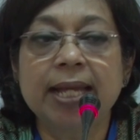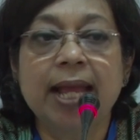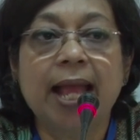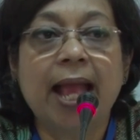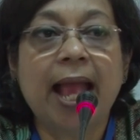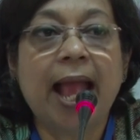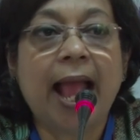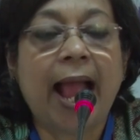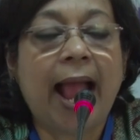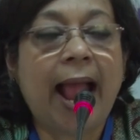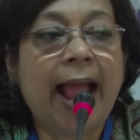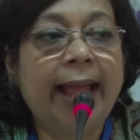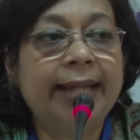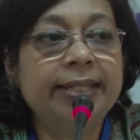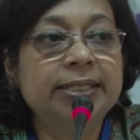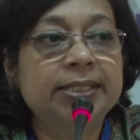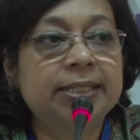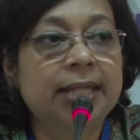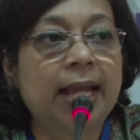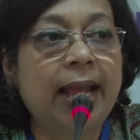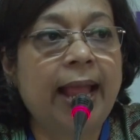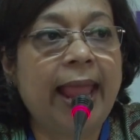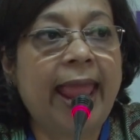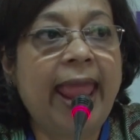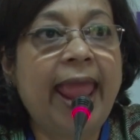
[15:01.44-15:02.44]
and
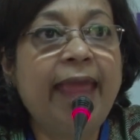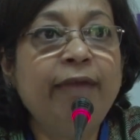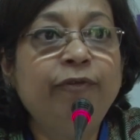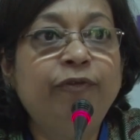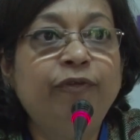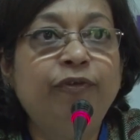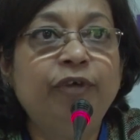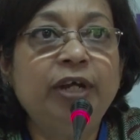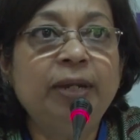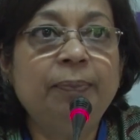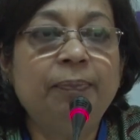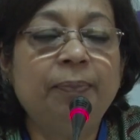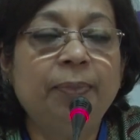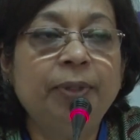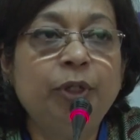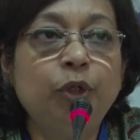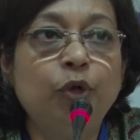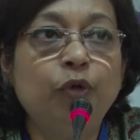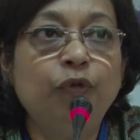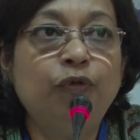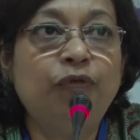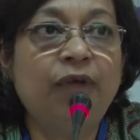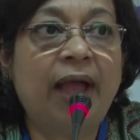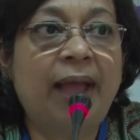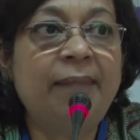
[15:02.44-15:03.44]
every
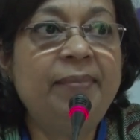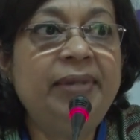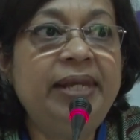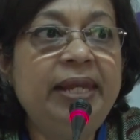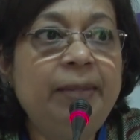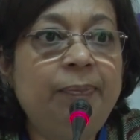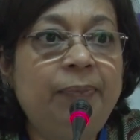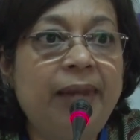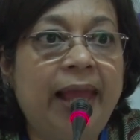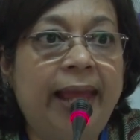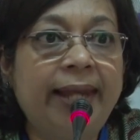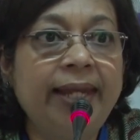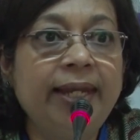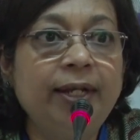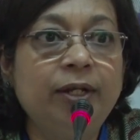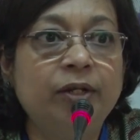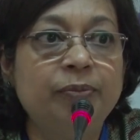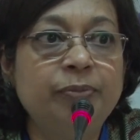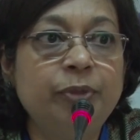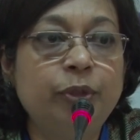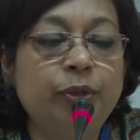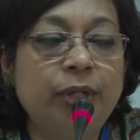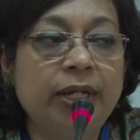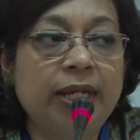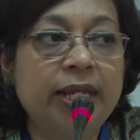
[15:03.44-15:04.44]
family planning
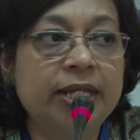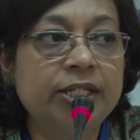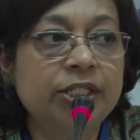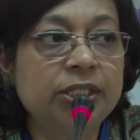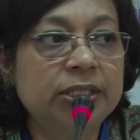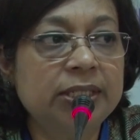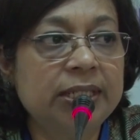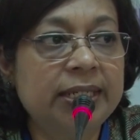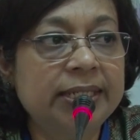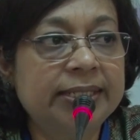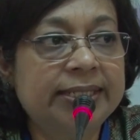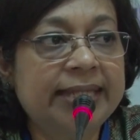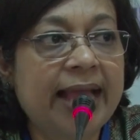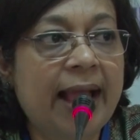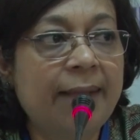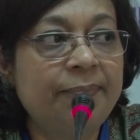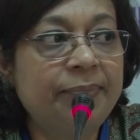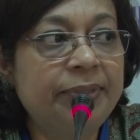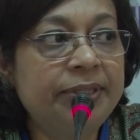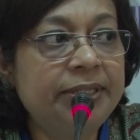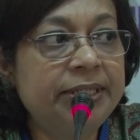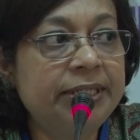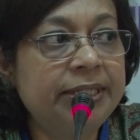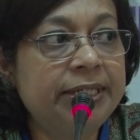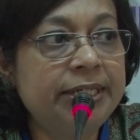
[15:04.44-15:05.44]
communication has
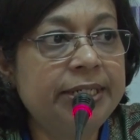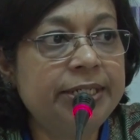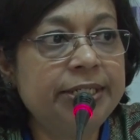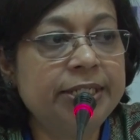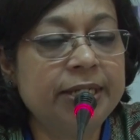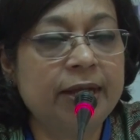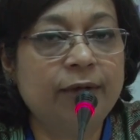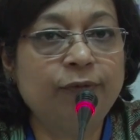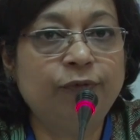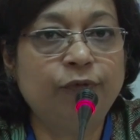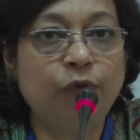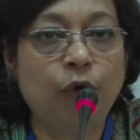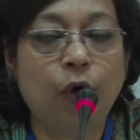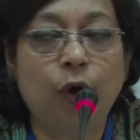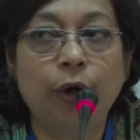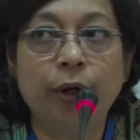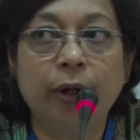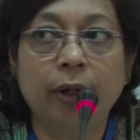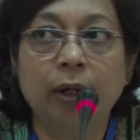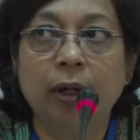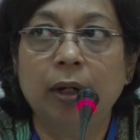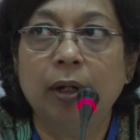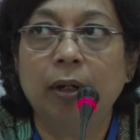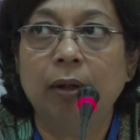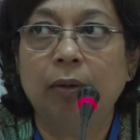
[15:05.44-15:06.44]
happened in India for
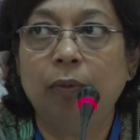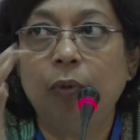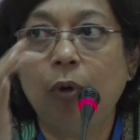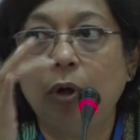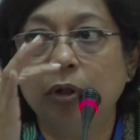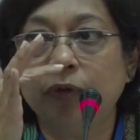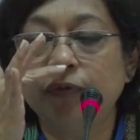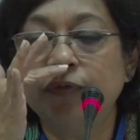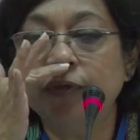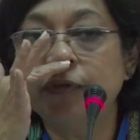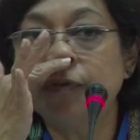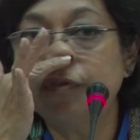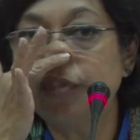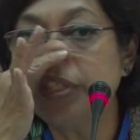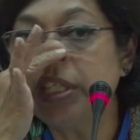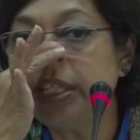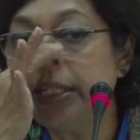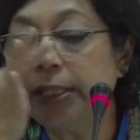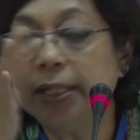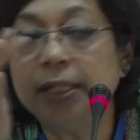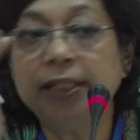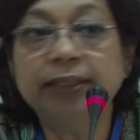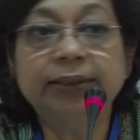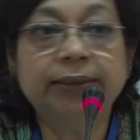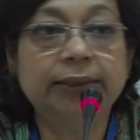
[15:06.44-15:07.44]
what, 50
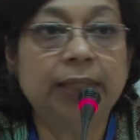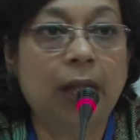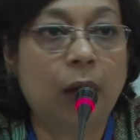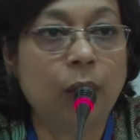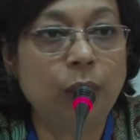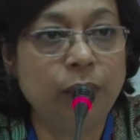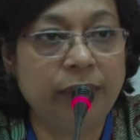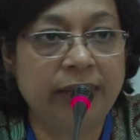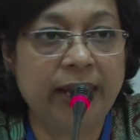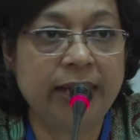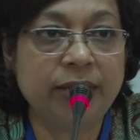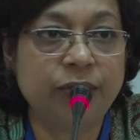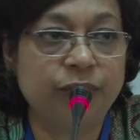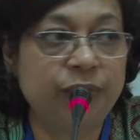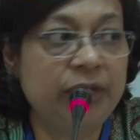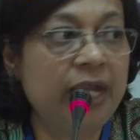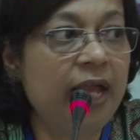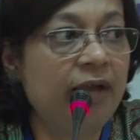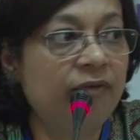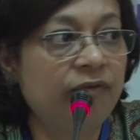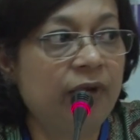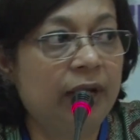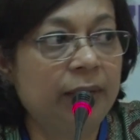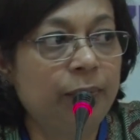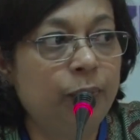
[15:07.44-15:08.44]
years now, yet we
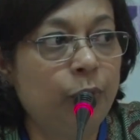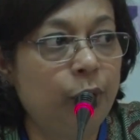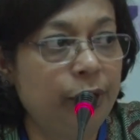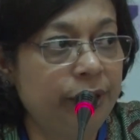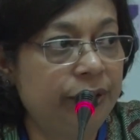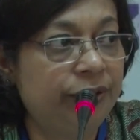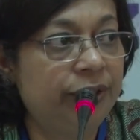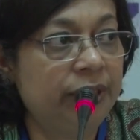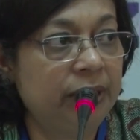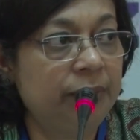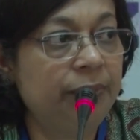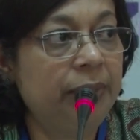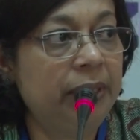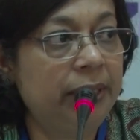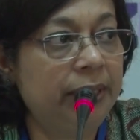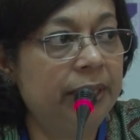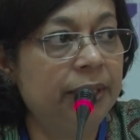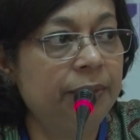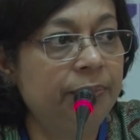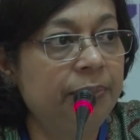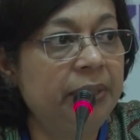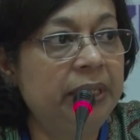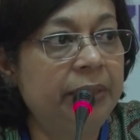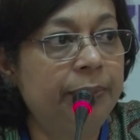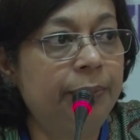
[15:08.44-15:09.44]
have 1.3 billion
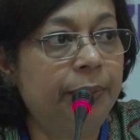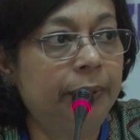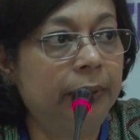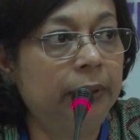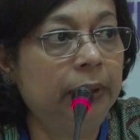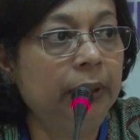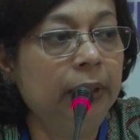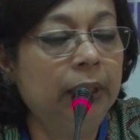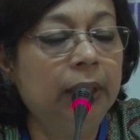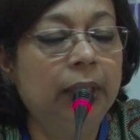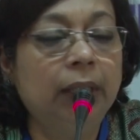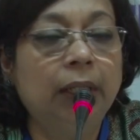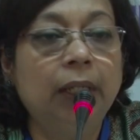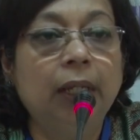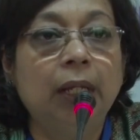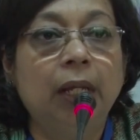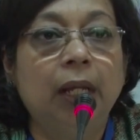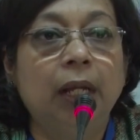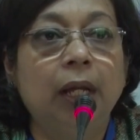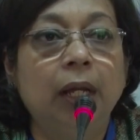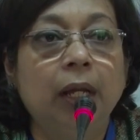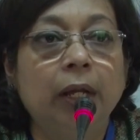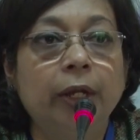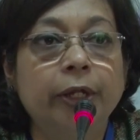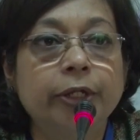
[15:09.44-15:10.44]
people.
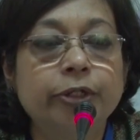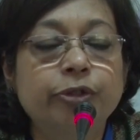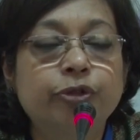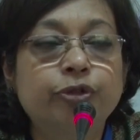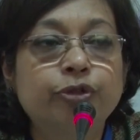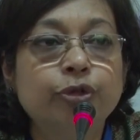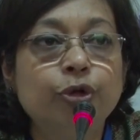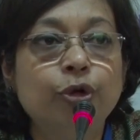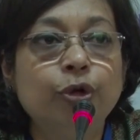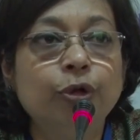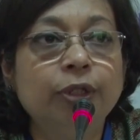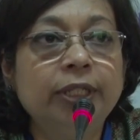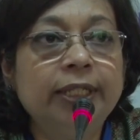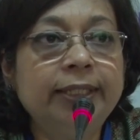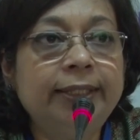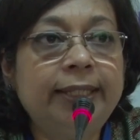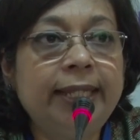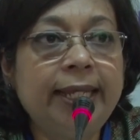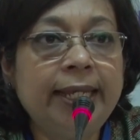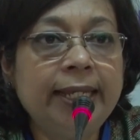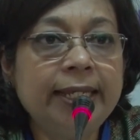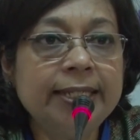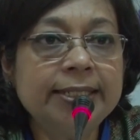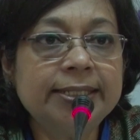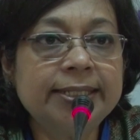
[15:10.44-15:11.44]
So the
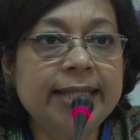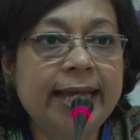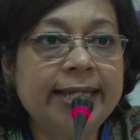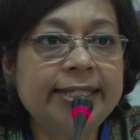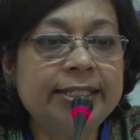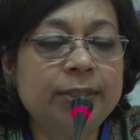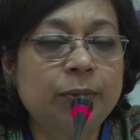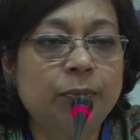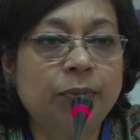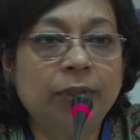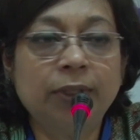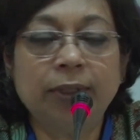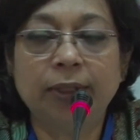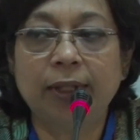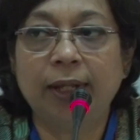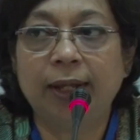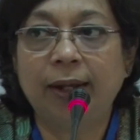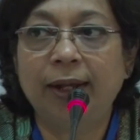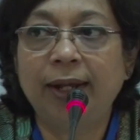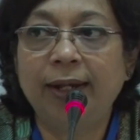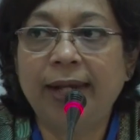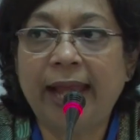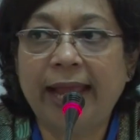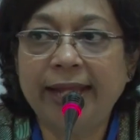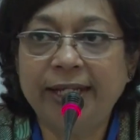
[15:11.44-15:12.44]
thing is that,
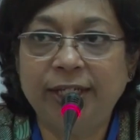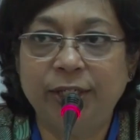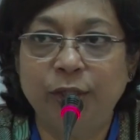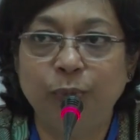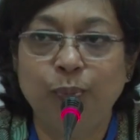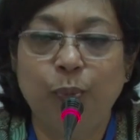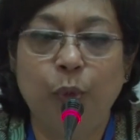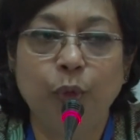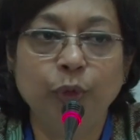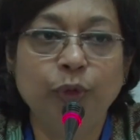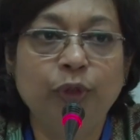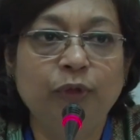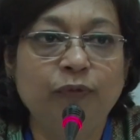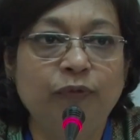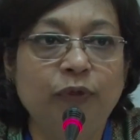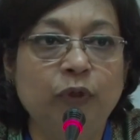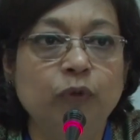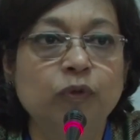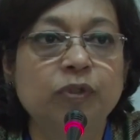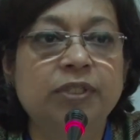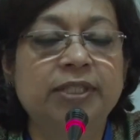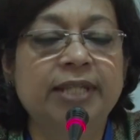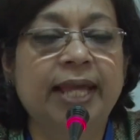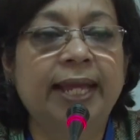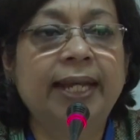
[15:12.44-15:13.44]
like both of you
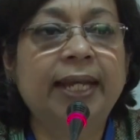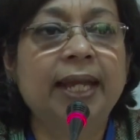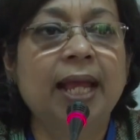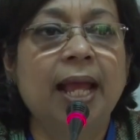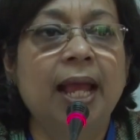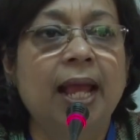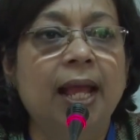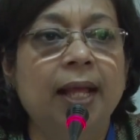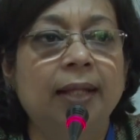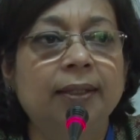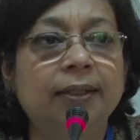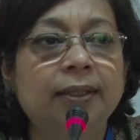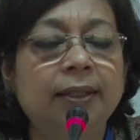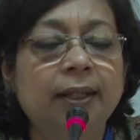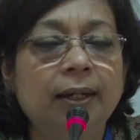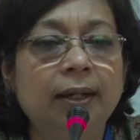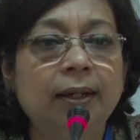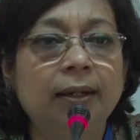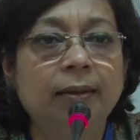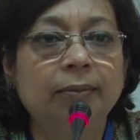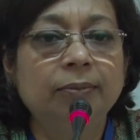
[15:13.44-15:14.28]
said, the